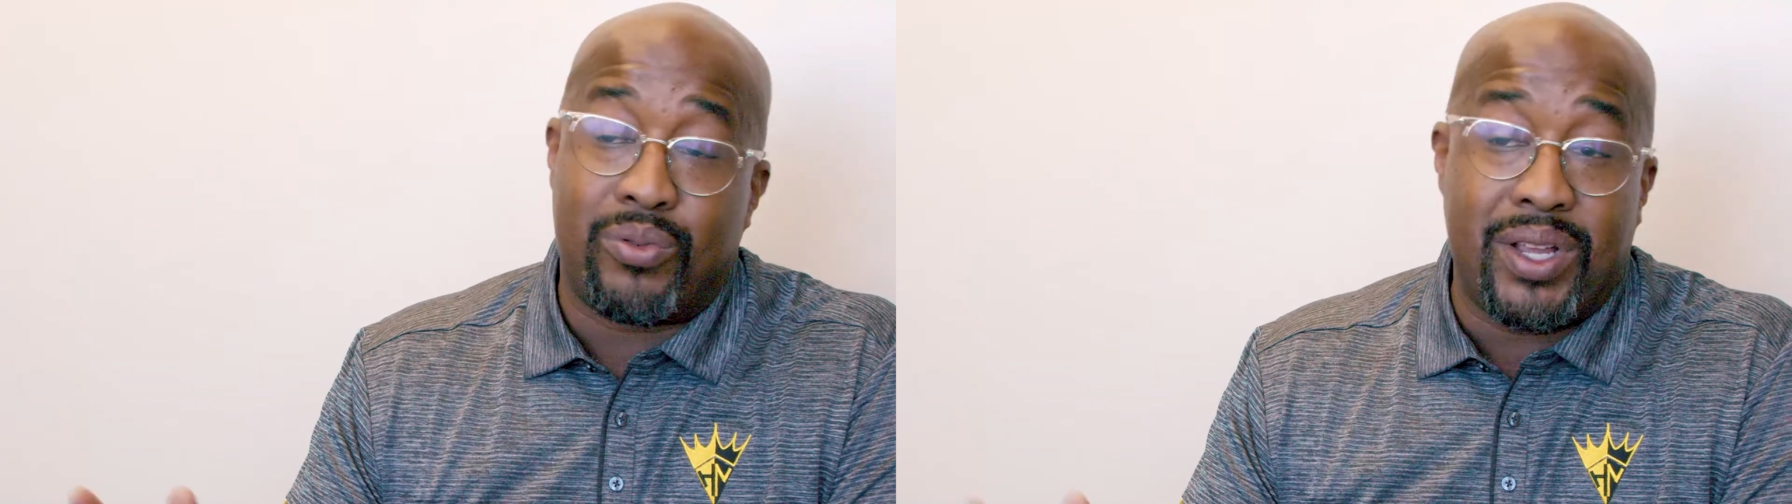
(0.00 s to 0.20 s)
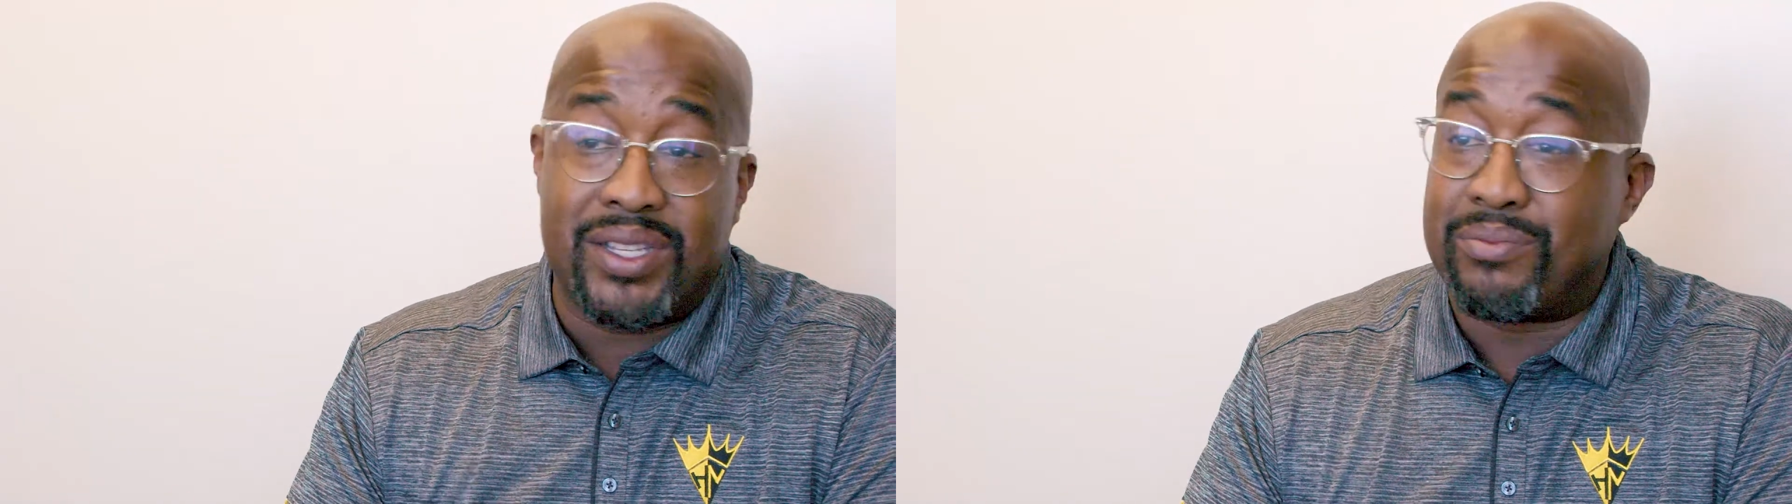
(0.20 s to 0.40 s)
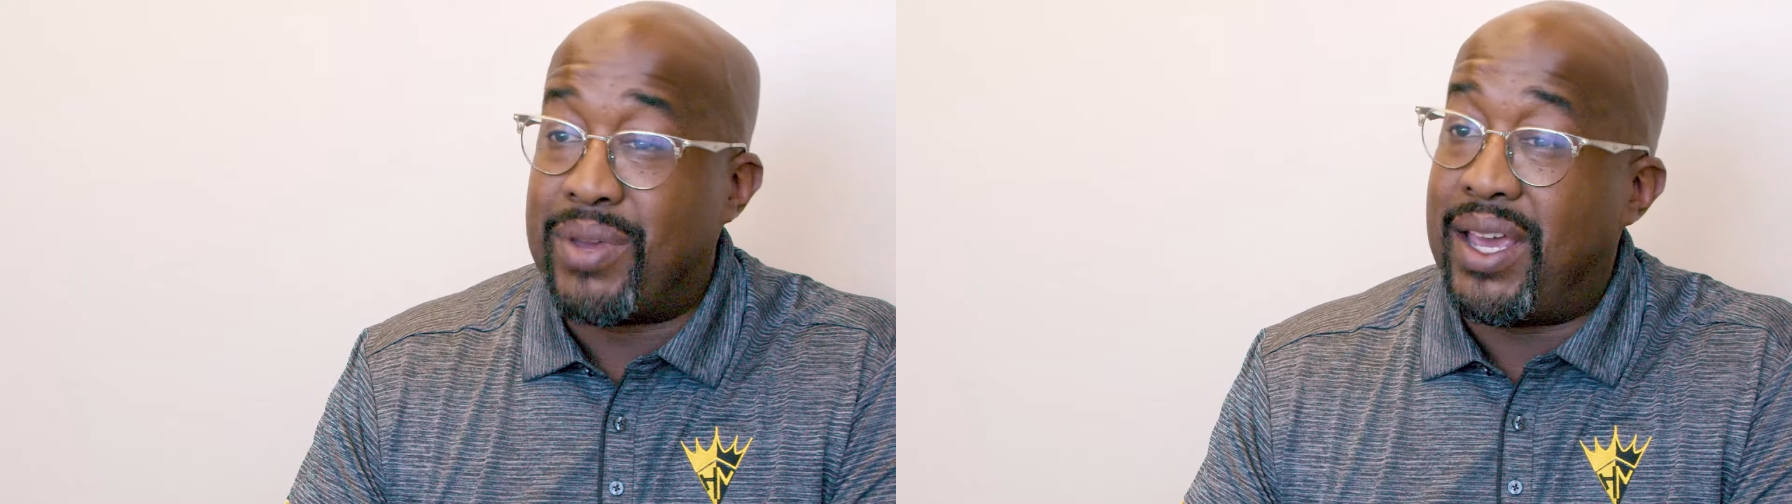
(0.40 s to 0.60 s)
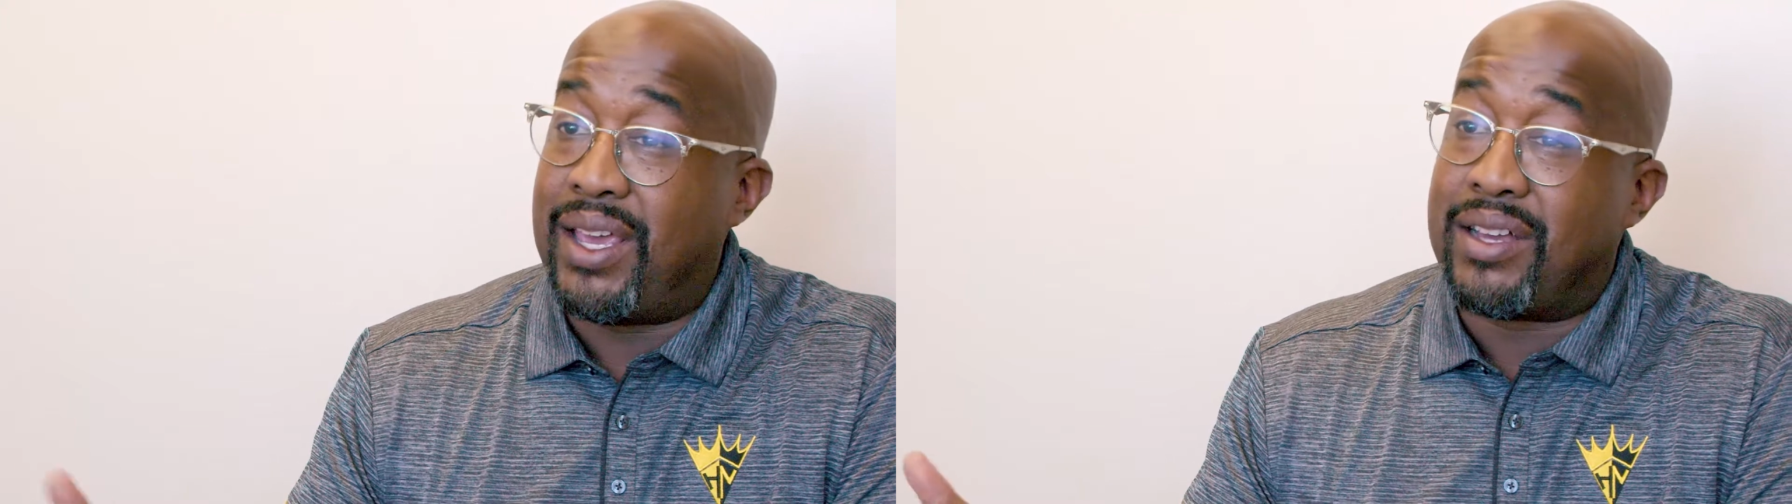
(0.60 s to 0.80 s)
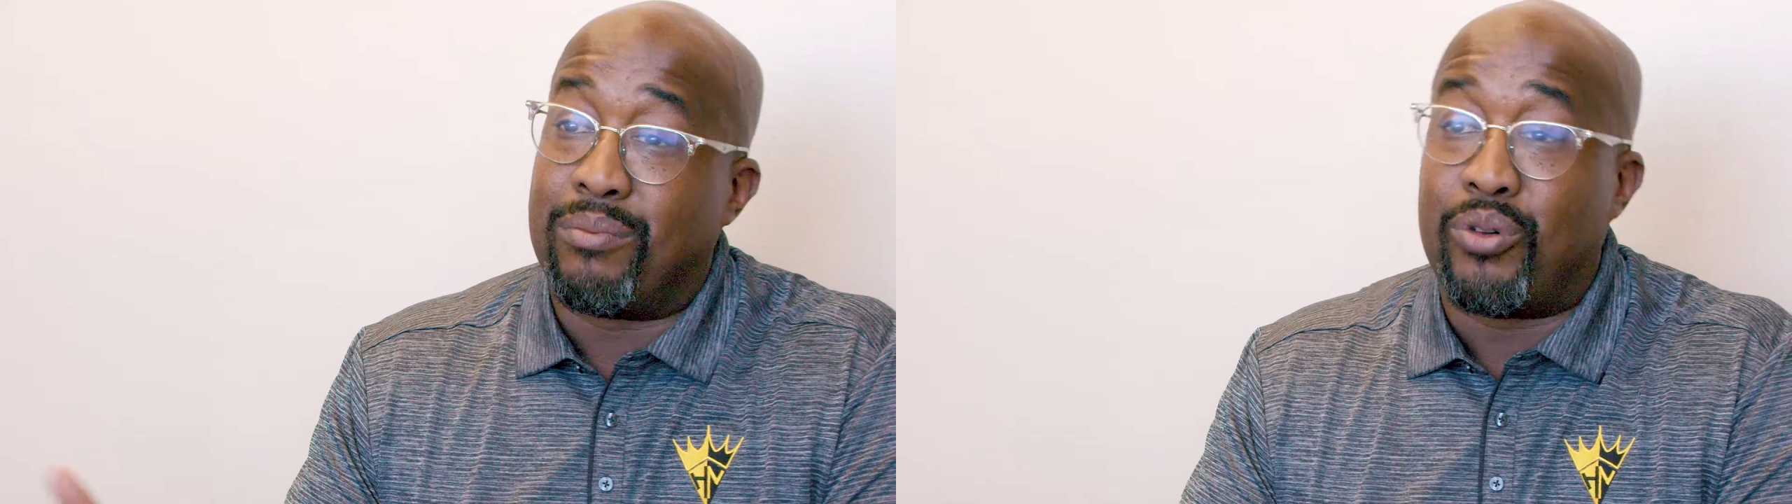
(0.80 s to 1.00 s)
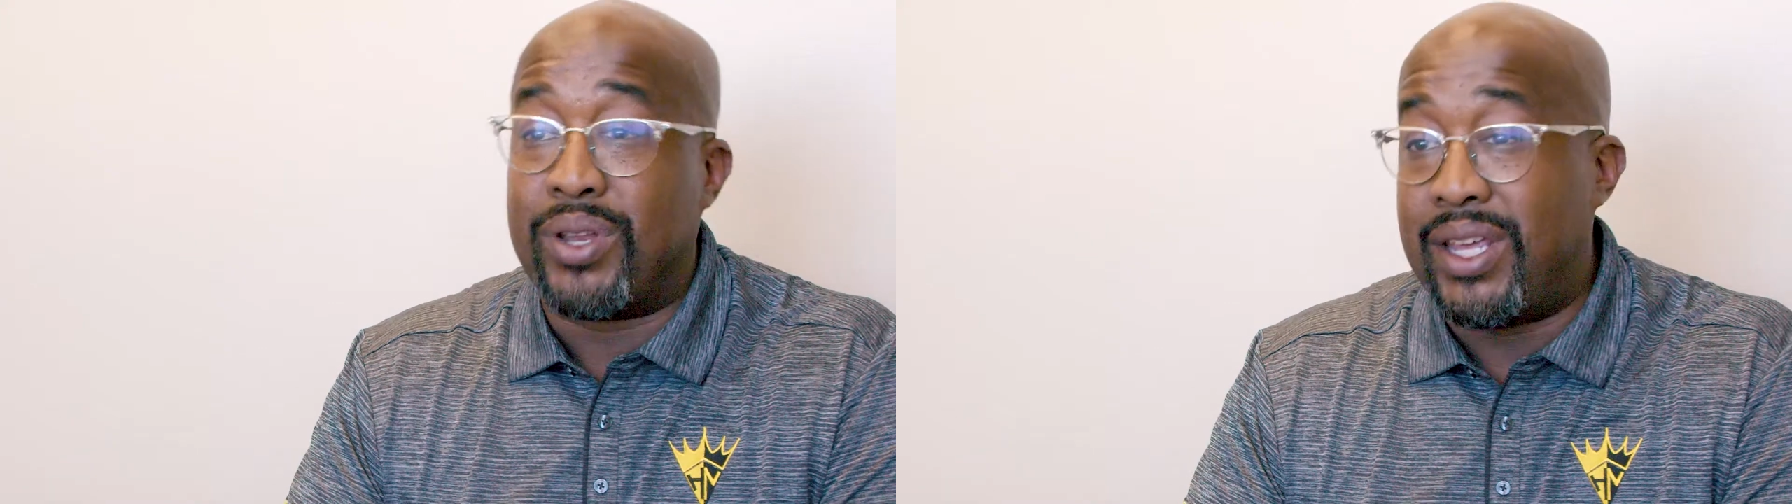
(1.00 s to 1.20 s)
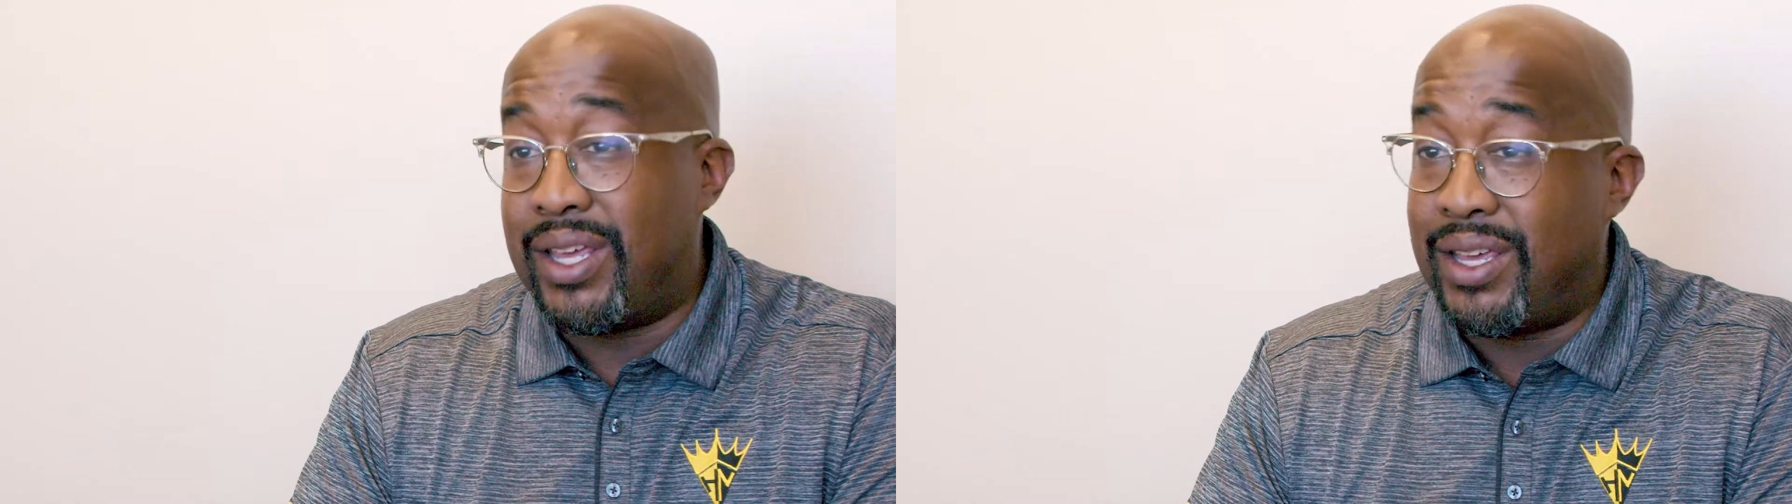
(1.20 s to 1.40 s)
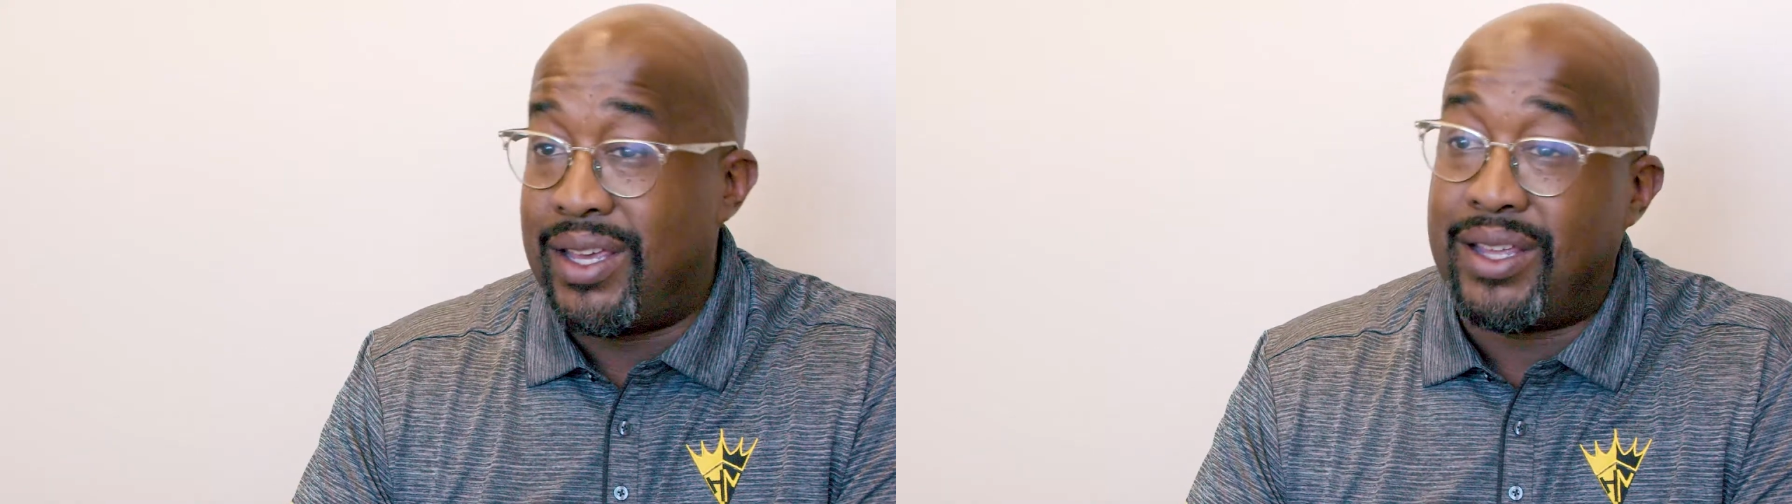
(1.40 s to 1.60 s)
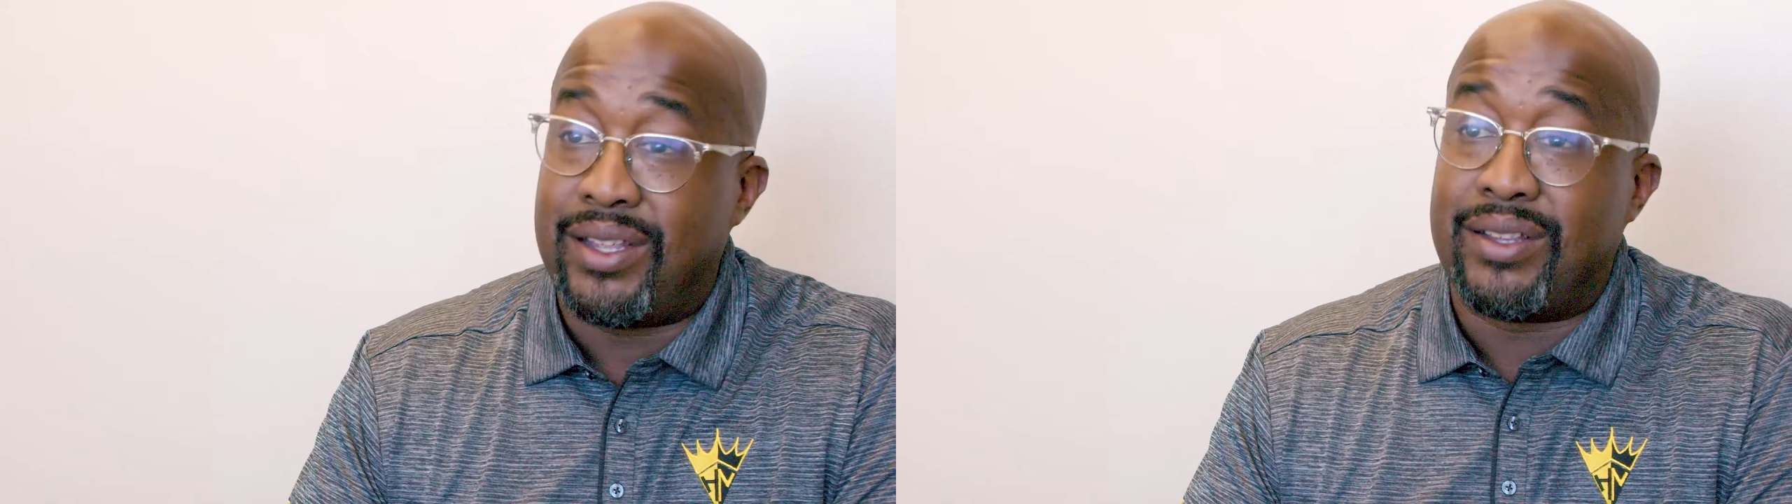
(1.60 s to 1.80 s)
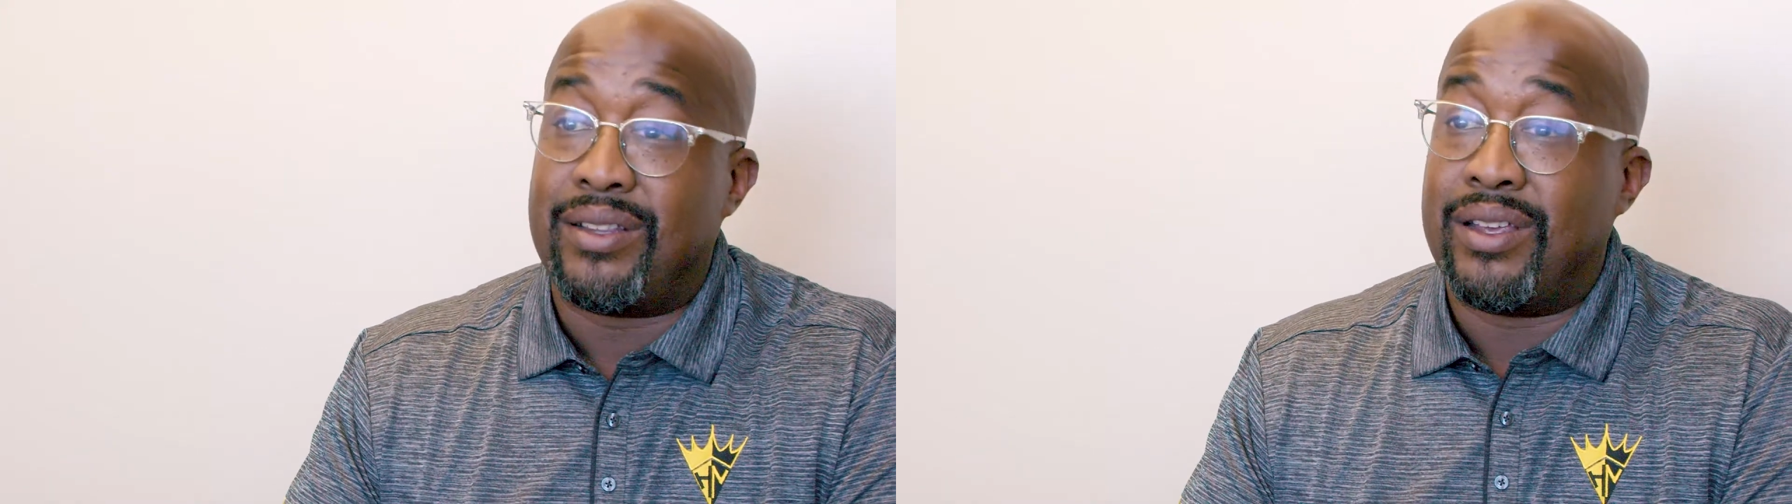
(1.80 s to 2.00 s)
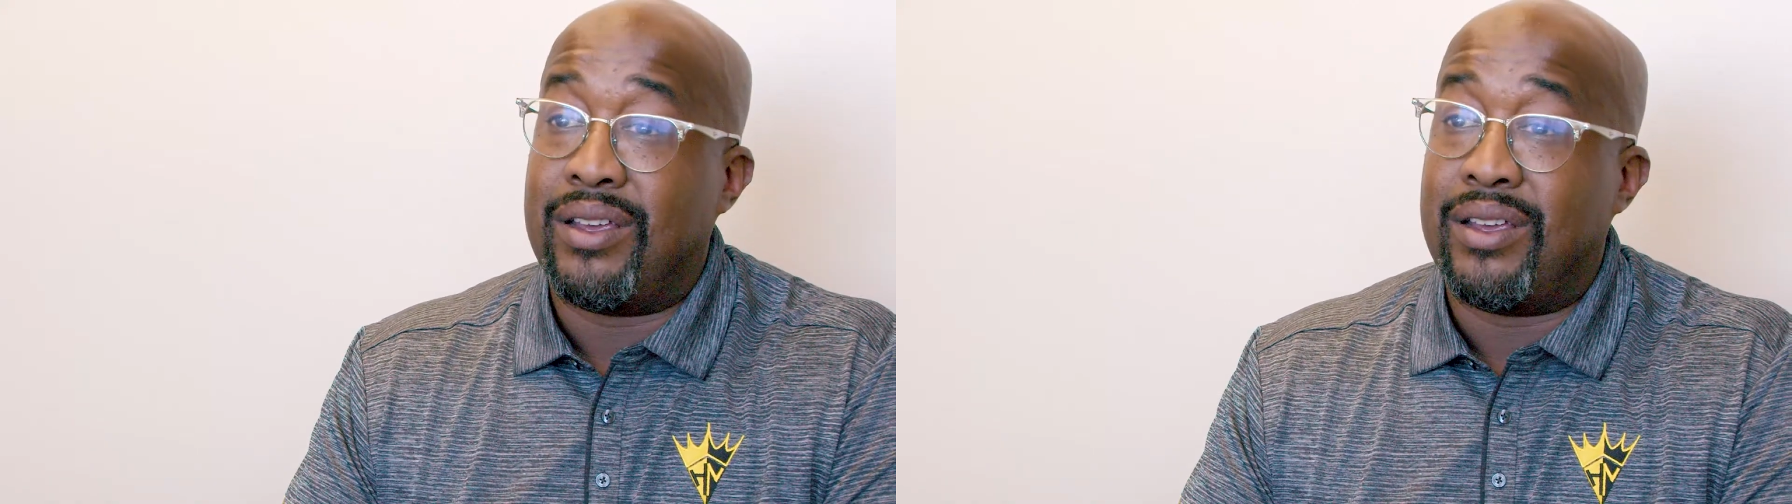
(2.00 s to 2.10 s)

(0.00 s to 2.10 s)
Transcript: resume, come on in.